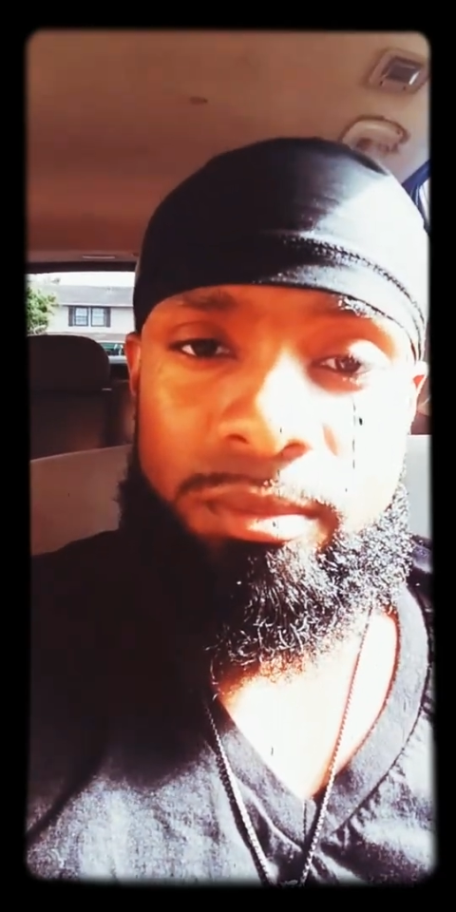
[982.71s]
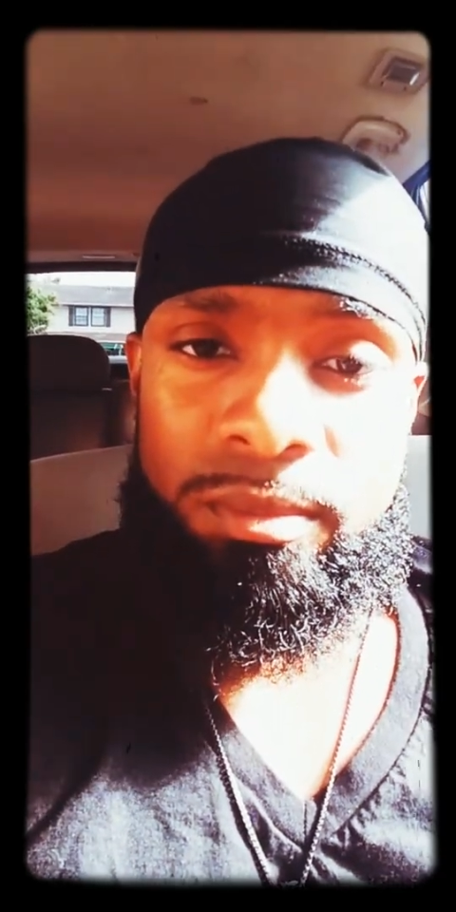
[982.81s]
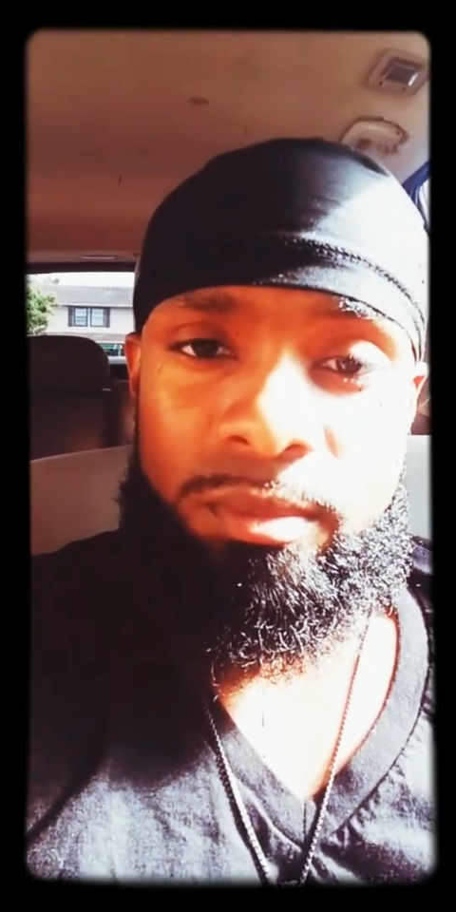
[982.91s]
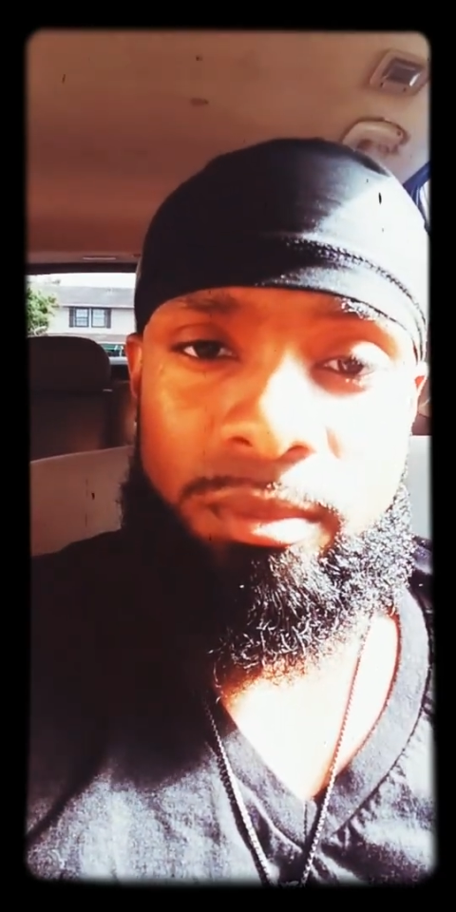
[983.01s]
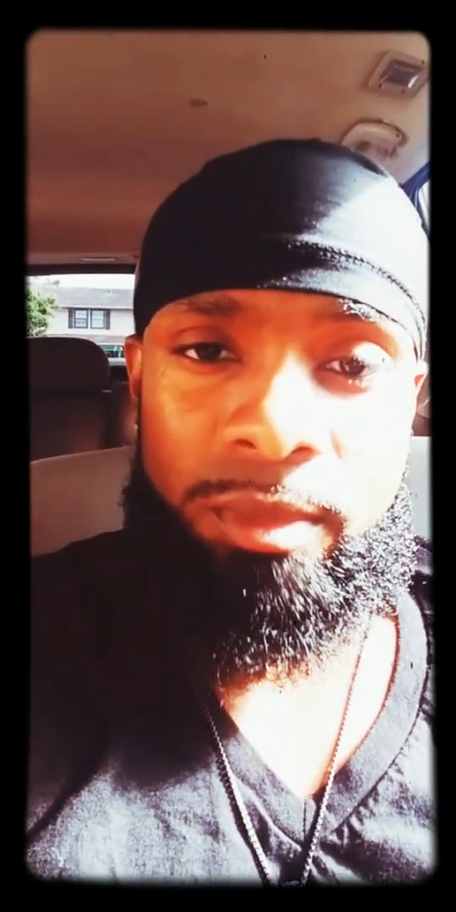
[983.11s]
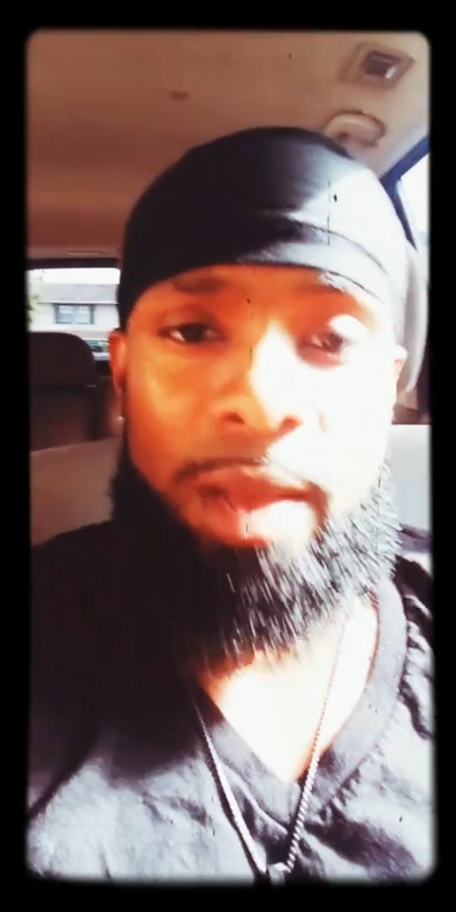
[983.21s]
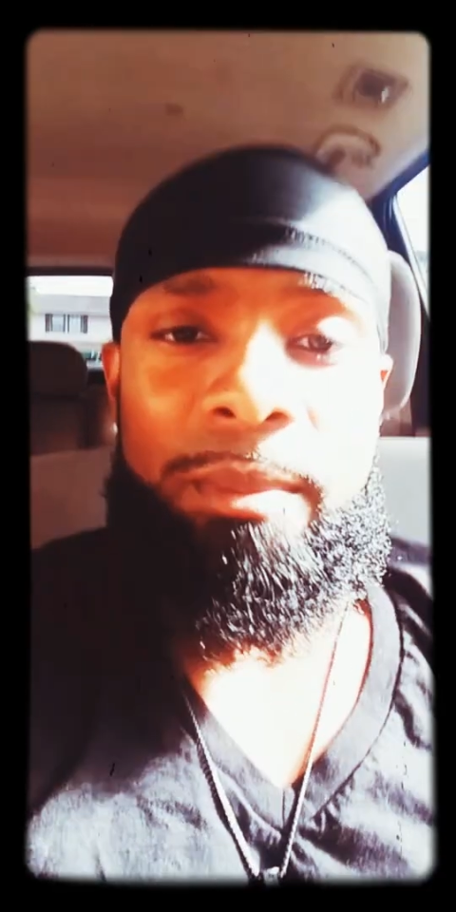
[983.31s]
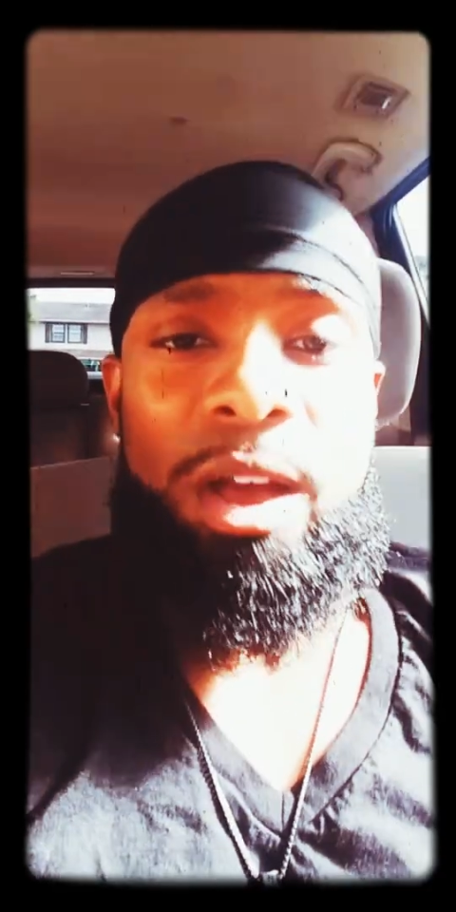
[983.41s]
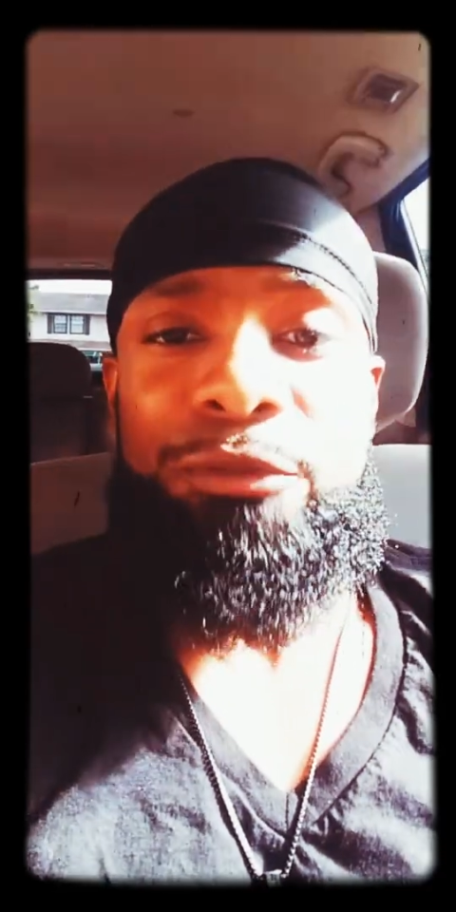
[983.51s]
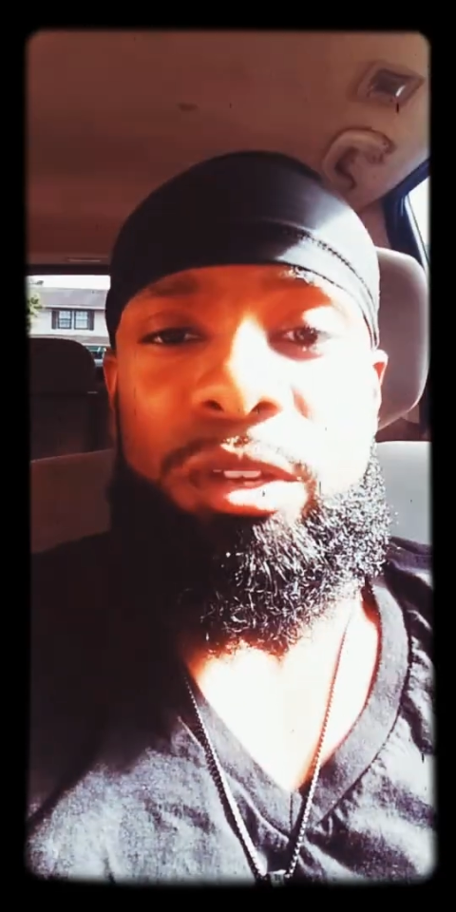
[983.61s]
Now my
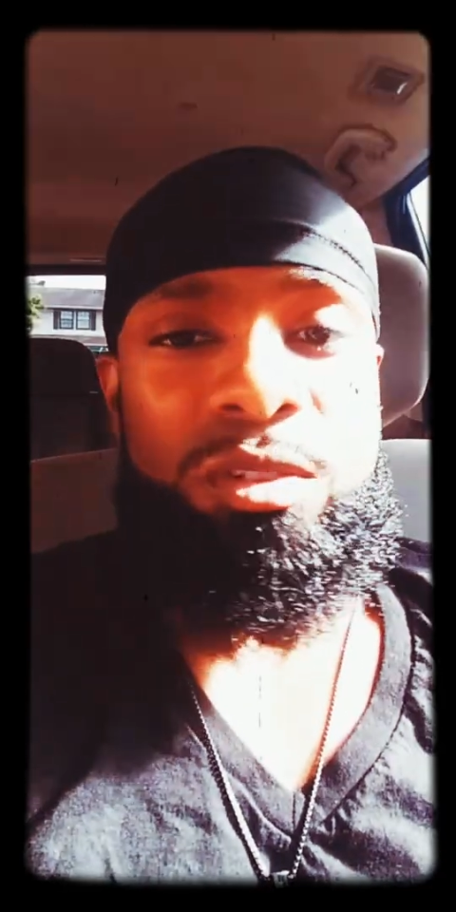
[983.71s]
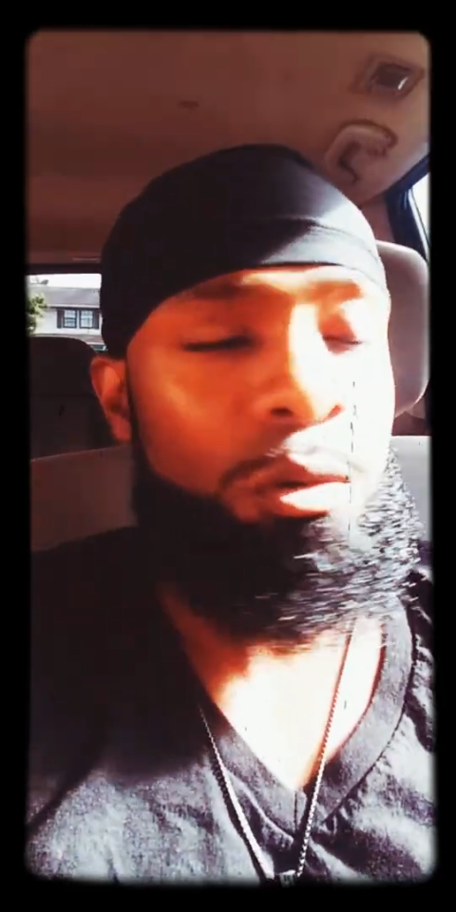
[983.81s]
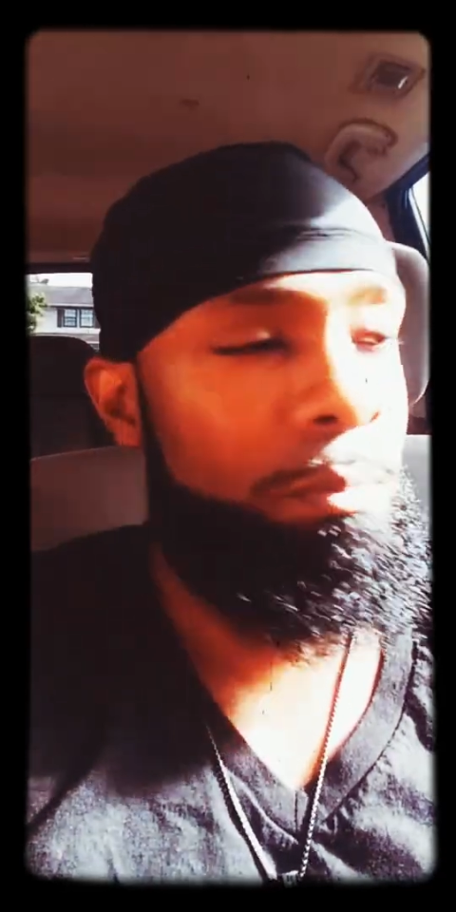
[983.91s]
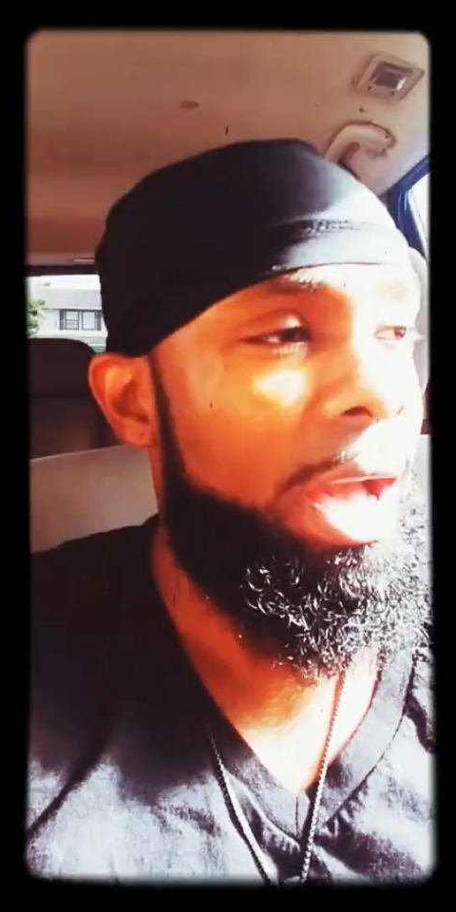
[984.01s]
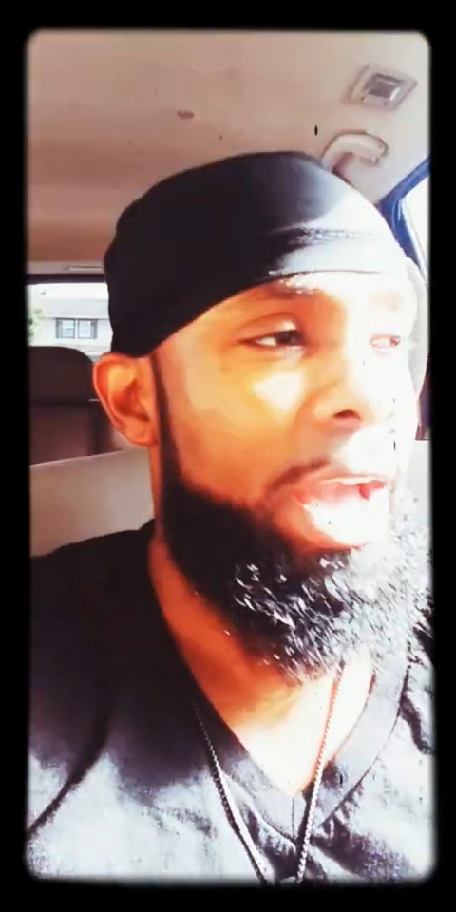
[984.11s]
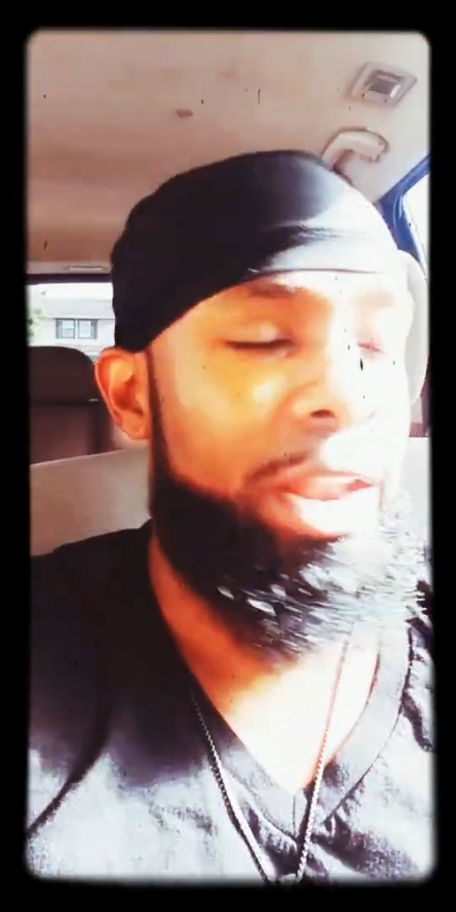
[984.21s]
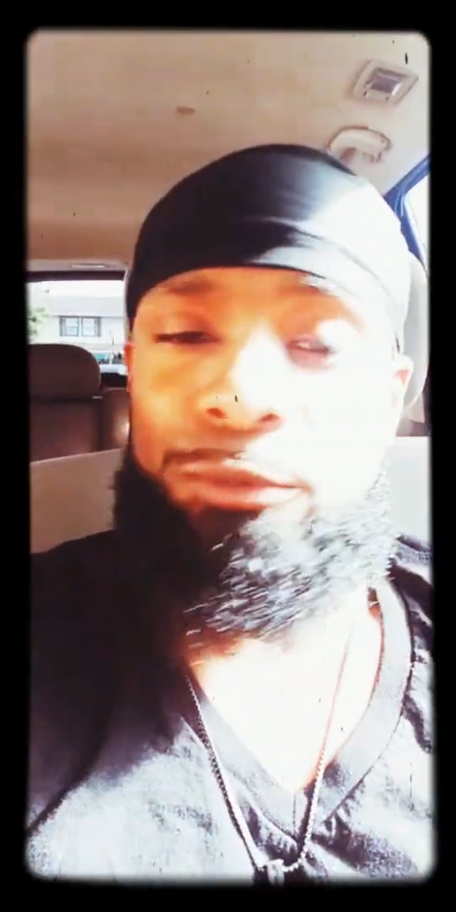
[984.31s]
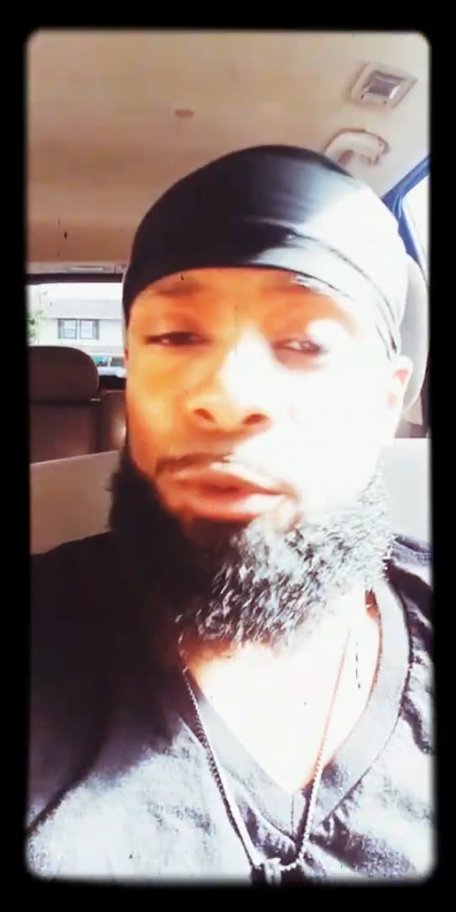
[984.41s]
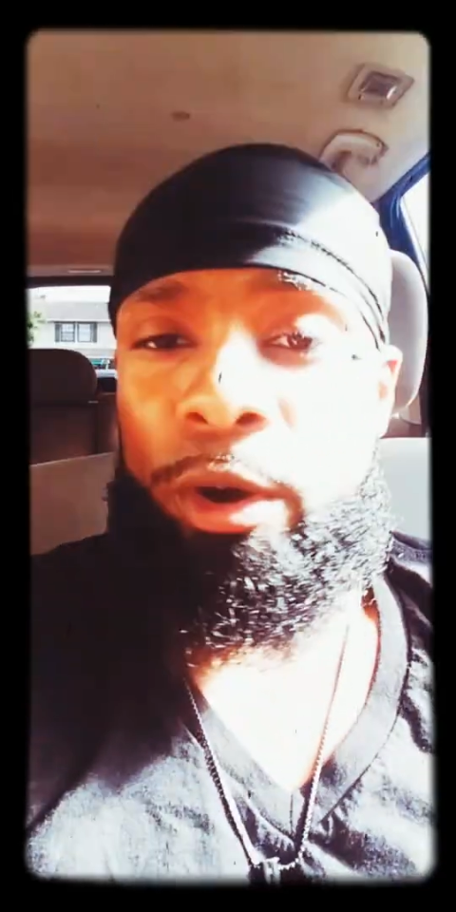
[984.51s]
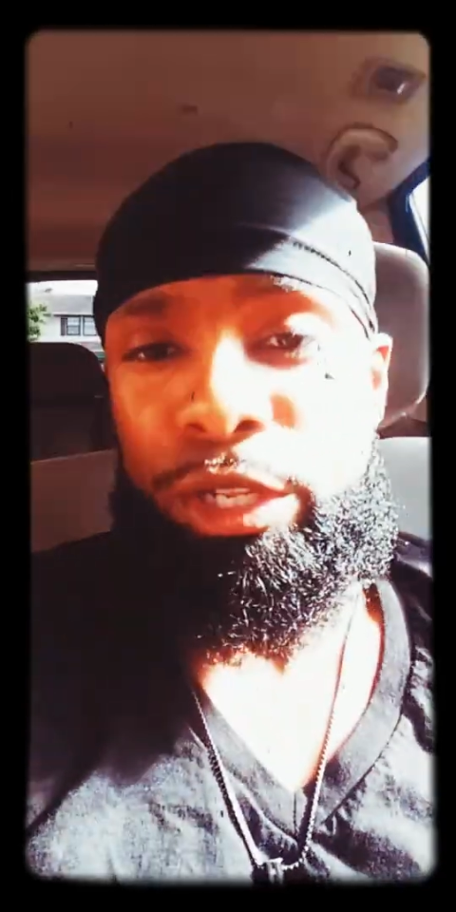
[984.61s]
physical body
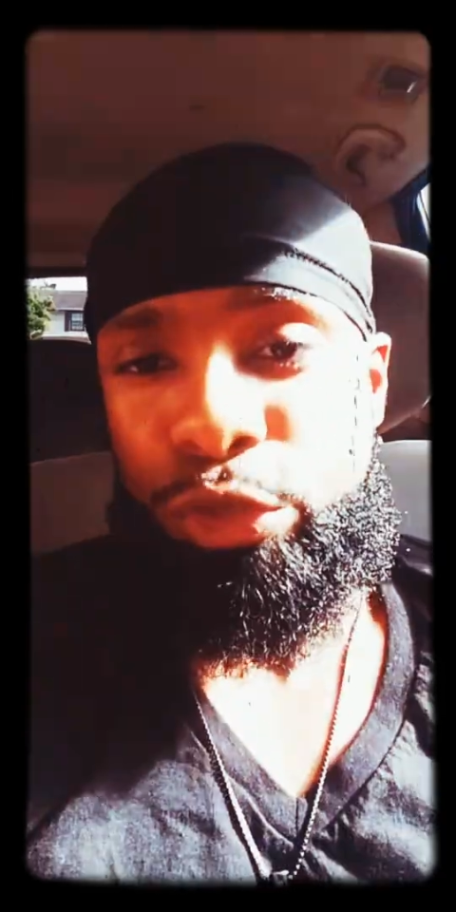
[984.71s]
42,